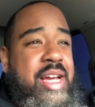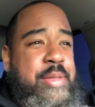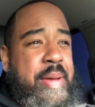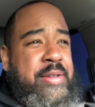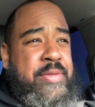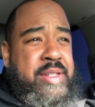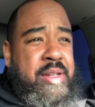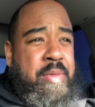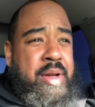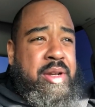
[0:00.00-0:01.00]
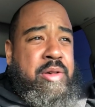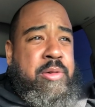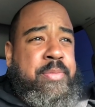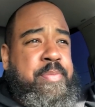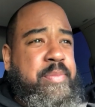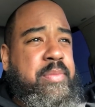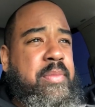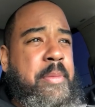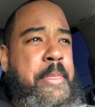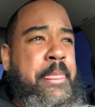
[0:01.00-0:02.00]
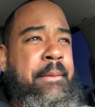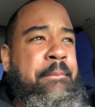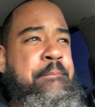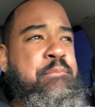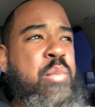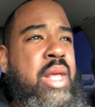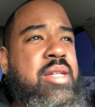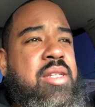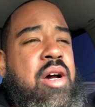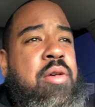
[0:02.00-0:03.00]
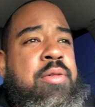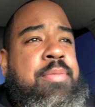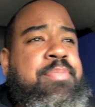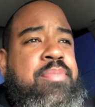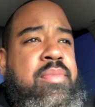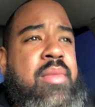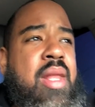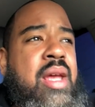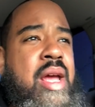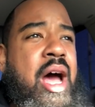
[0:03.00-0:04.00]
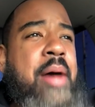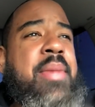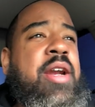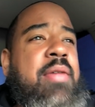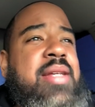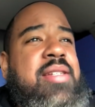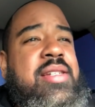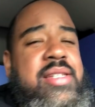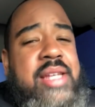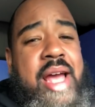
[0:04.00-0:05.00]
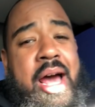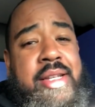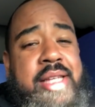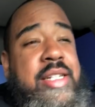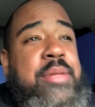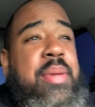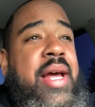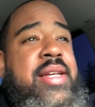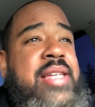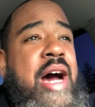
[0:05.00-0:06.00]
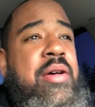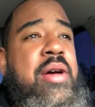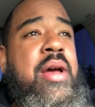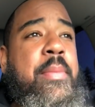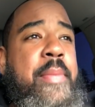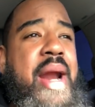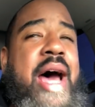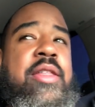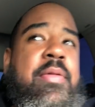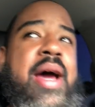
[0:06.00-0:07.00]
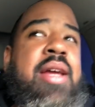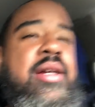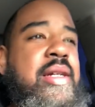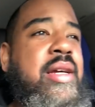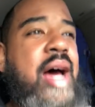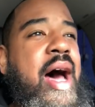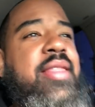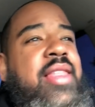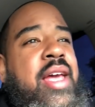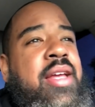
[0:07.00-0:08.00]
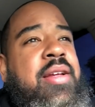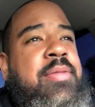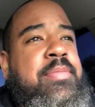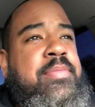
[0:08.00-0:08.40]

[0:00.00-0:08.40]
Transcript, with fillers: especially for someone new. So I'm interested to see how this actually plays out. But either way, I think